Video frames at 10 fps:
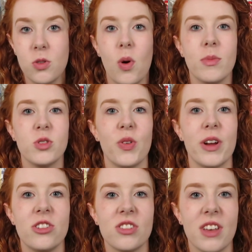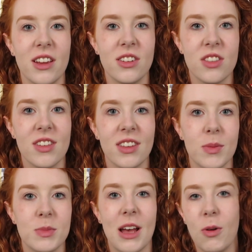Oh, I'm sorry, I just kicked the thing that
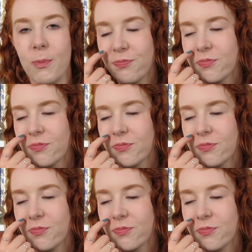I'm sat on.